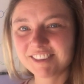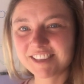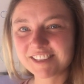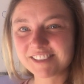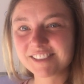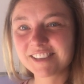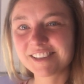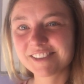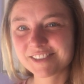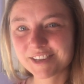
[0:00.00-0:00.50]
these
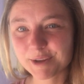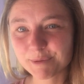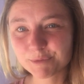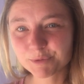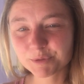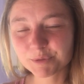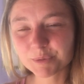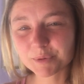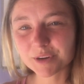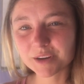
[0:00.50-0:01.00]
systems.
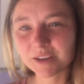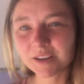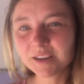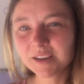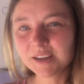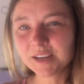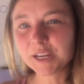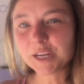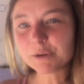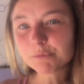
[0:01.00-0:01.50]
We want to
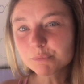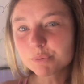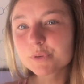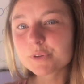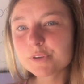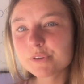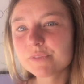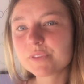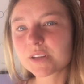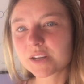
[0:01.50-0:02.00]

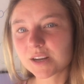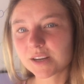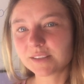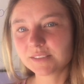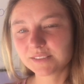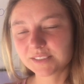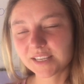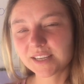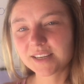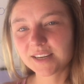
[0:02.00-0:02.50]
improve the
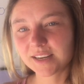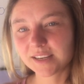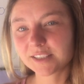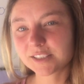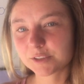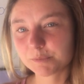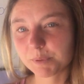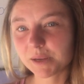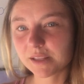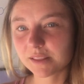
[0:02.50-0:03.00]
content and
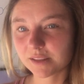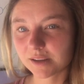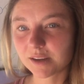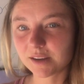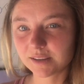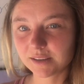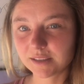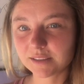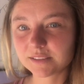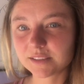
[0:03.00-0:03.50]
expand the
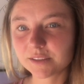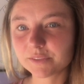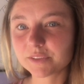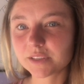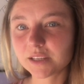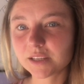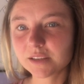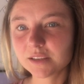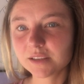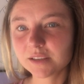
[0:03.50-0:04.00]

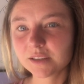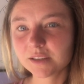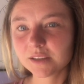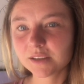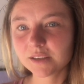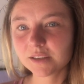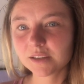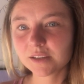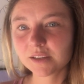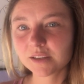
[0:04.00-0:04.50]
connectivity
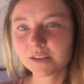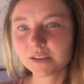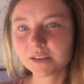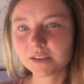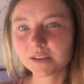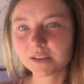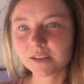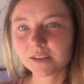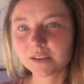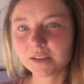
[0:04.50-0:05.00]

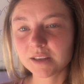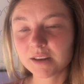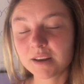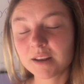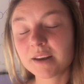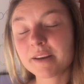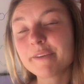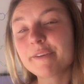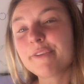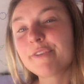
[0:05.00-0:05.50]
in
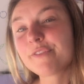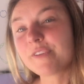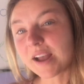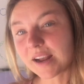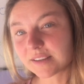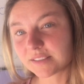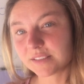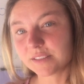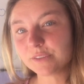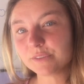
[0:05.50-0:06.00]
an
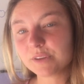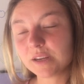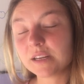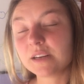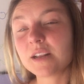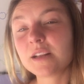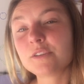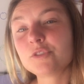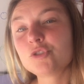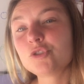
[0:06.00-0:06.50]
effective and
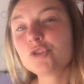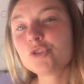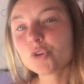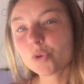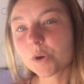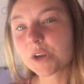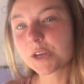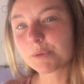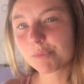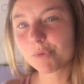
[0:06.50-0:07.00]

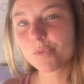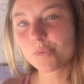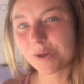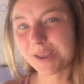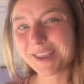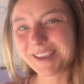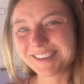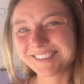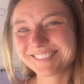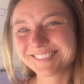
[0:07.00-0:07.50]
enjoyable way.